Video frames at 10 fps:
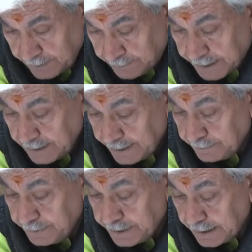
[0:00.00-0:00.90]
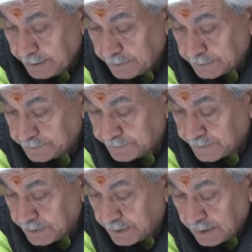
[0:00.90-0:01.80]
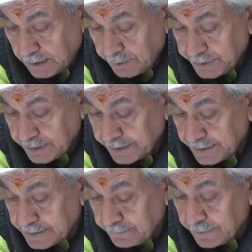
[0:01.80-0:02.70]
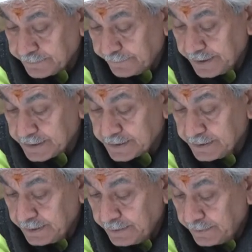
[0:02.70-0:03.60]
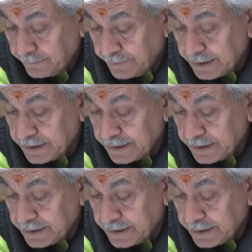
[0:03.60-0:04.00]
But let me tell you, our generation was faced with